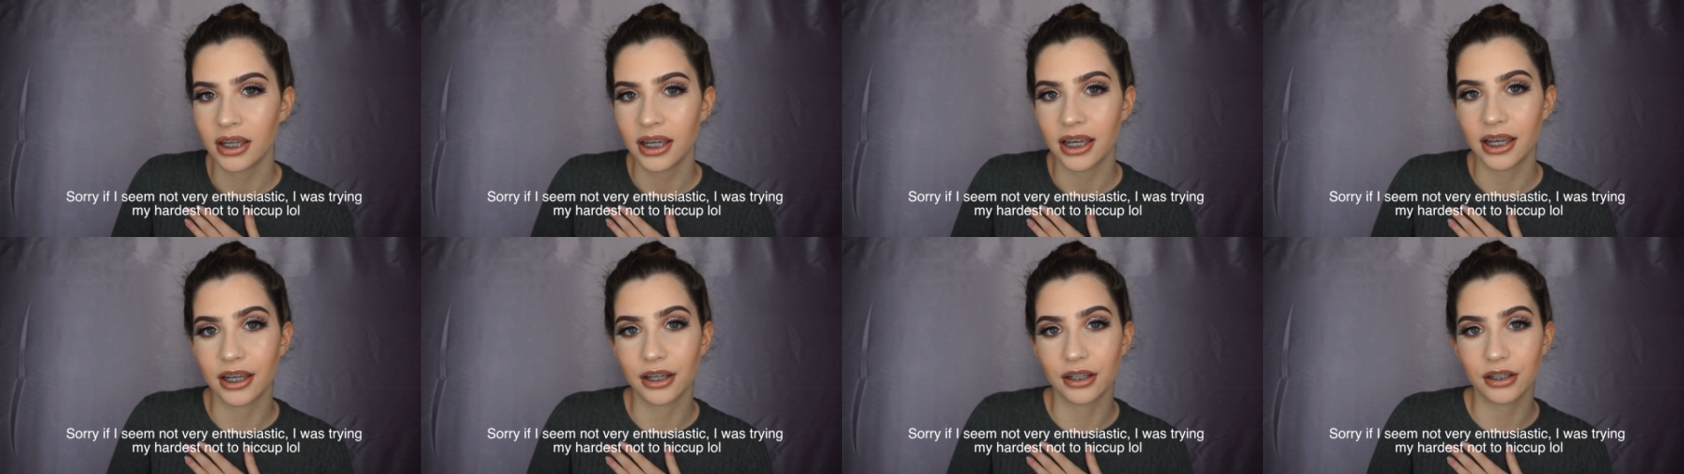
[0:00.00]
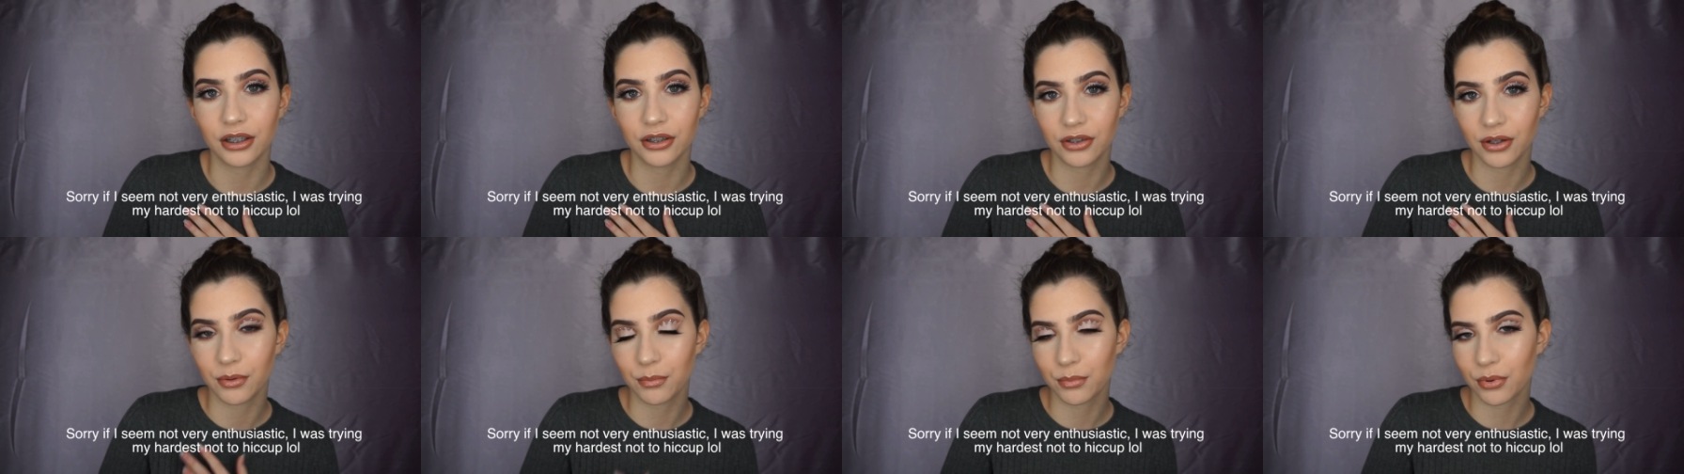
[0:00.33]

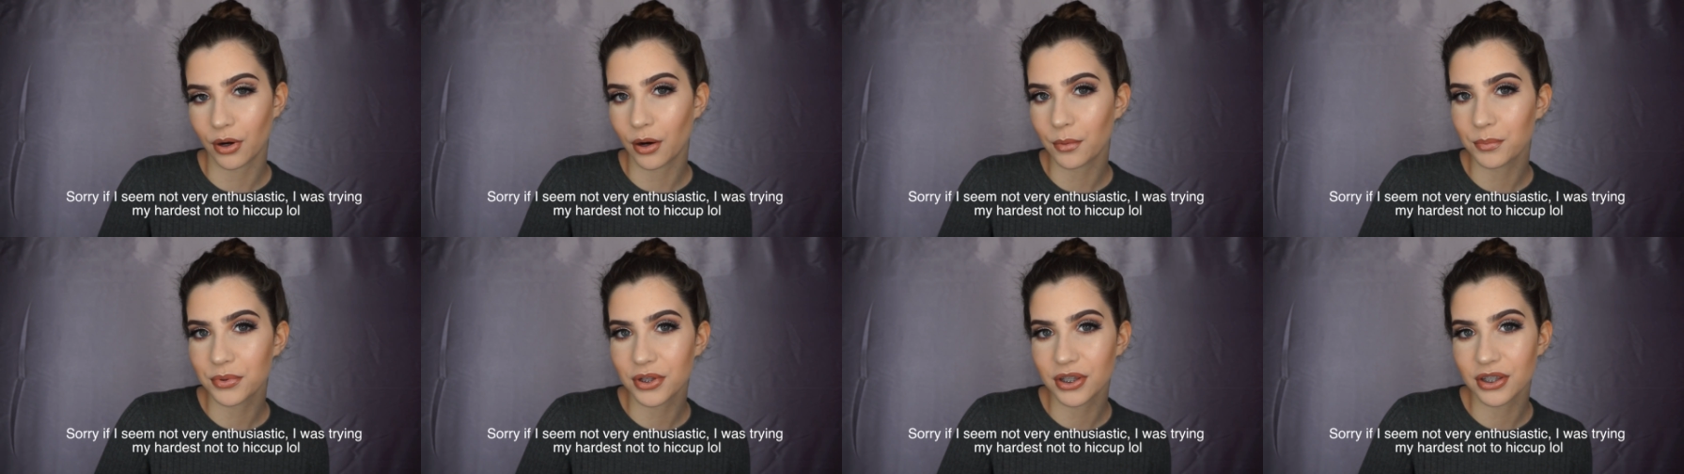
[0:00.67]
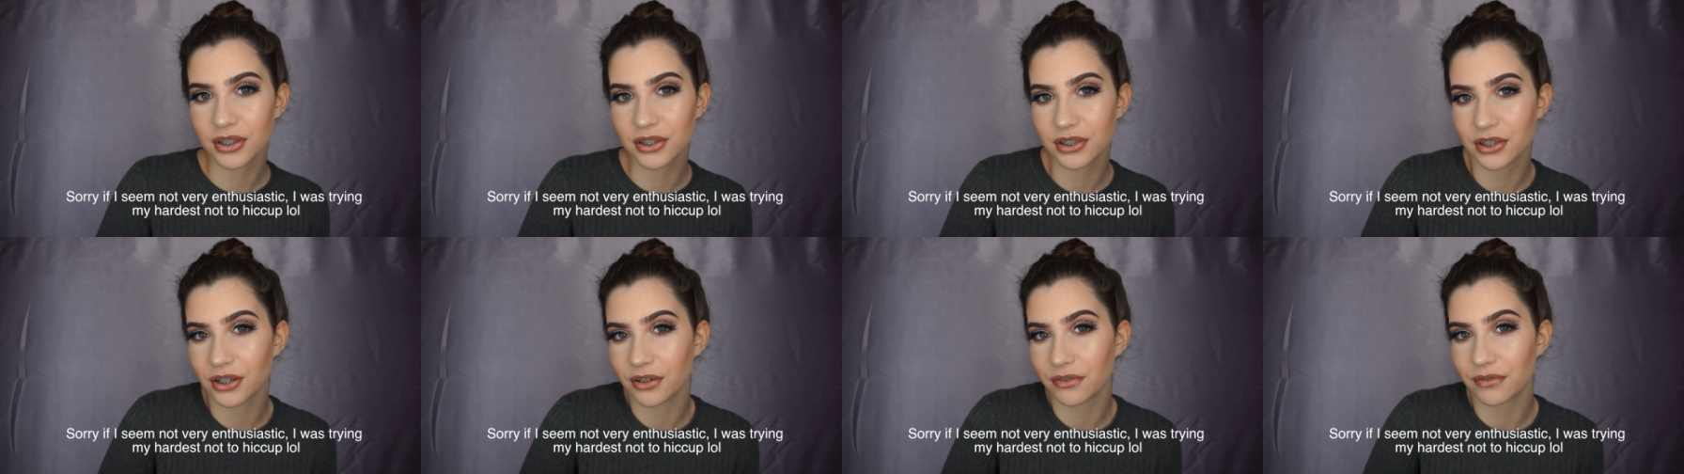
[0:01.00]
including props and
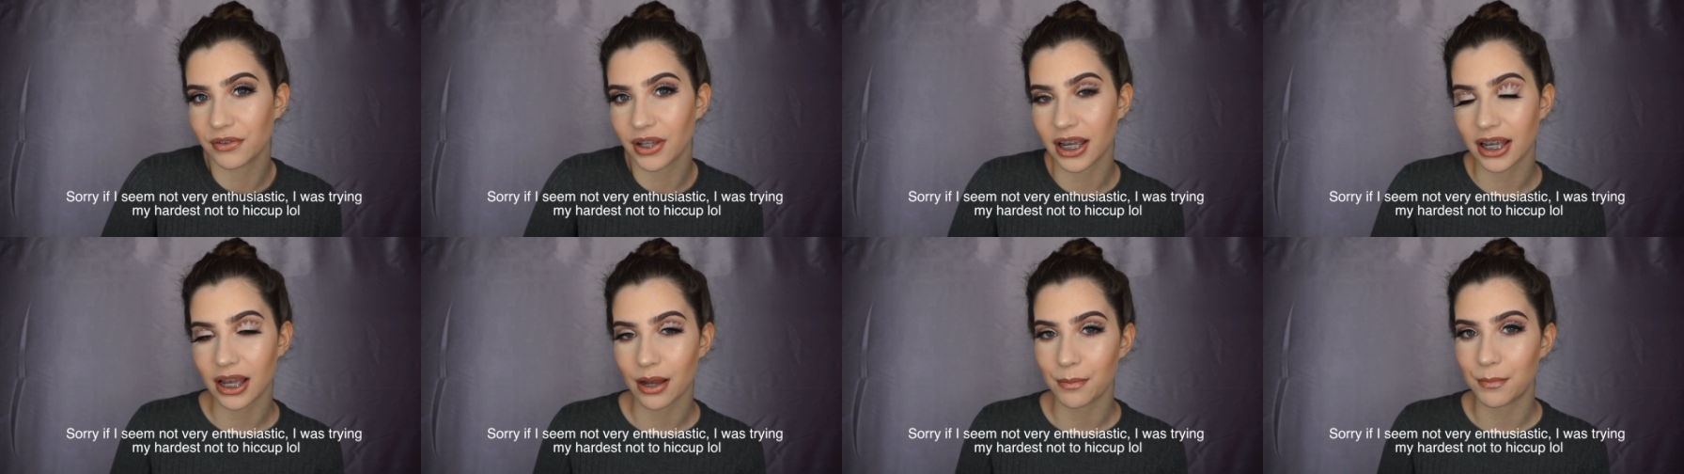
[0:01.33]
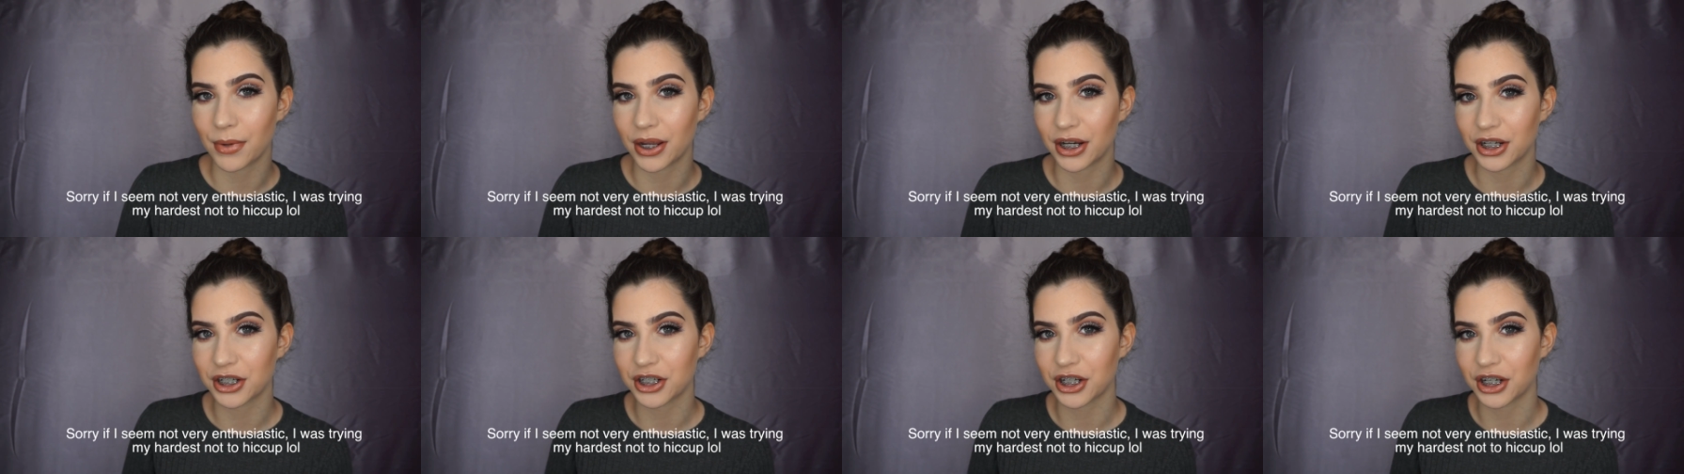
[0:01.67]
stuff like I
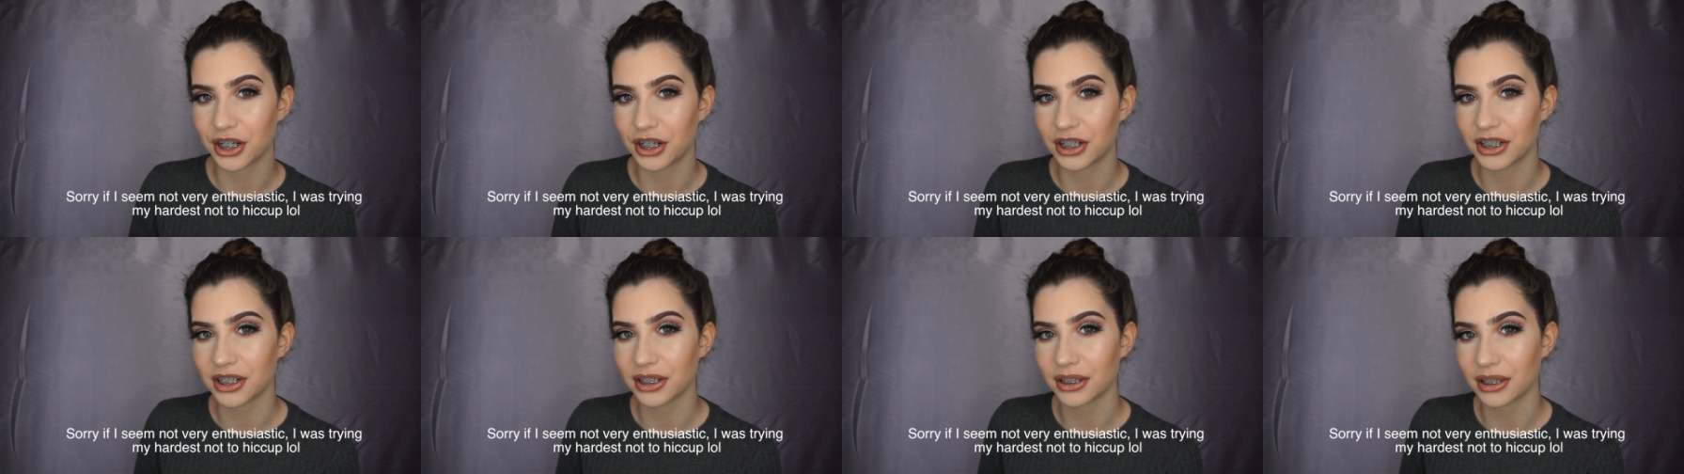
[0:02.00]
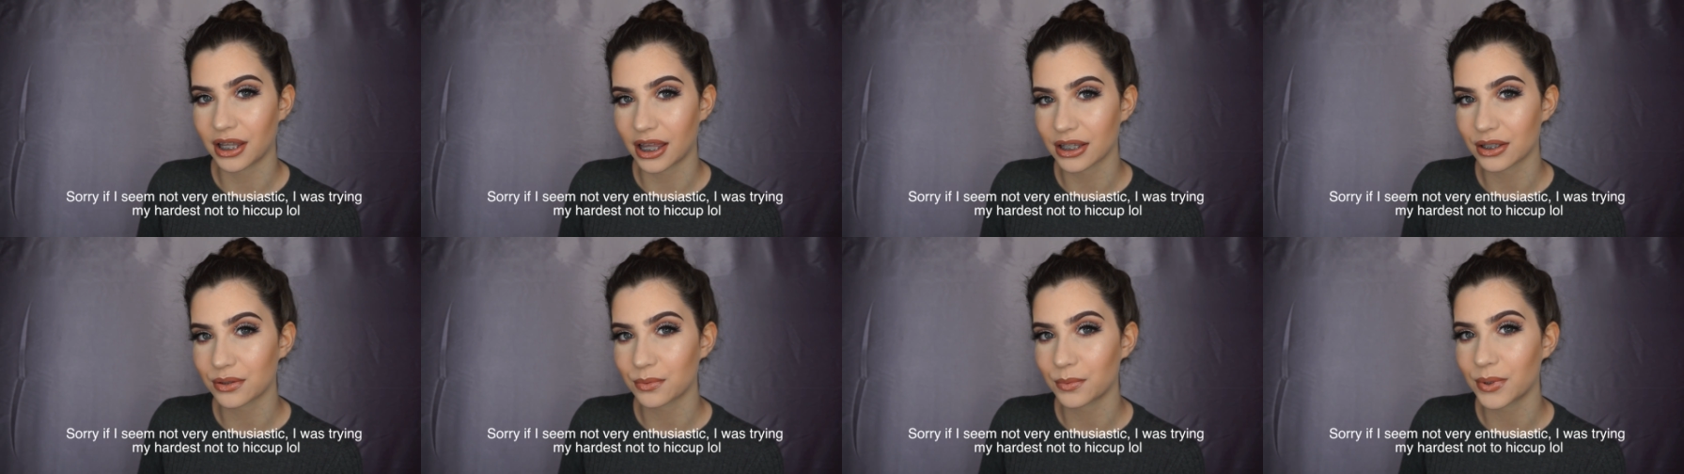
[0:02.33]
mentioned
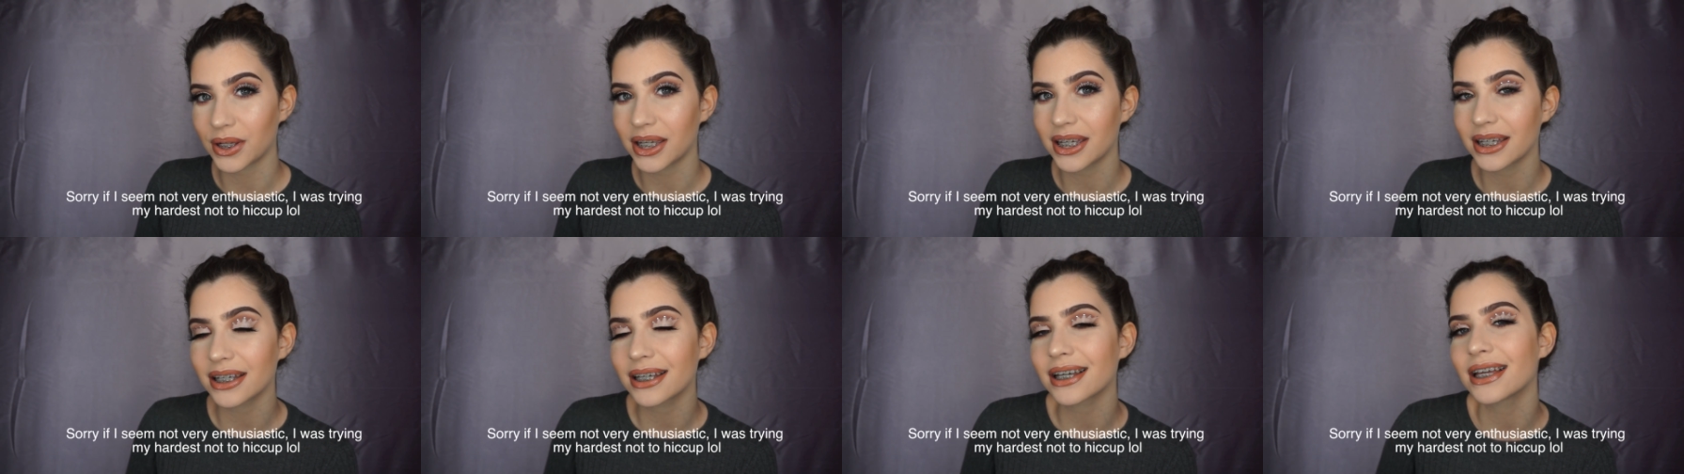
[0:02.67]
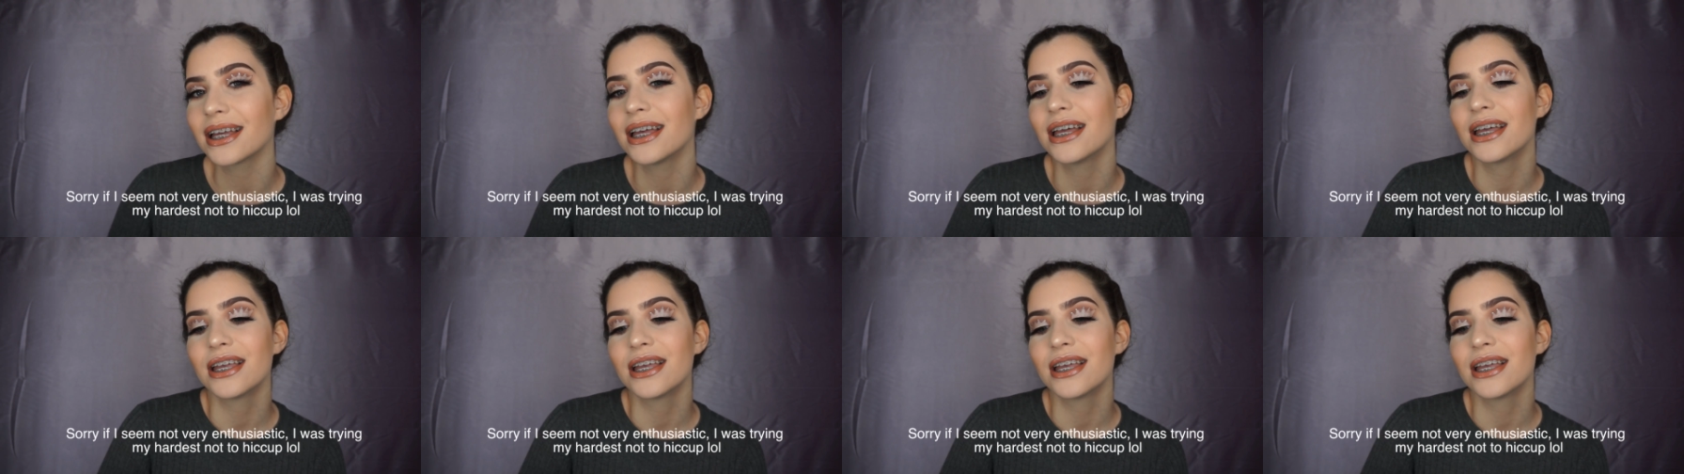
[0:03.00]
last week.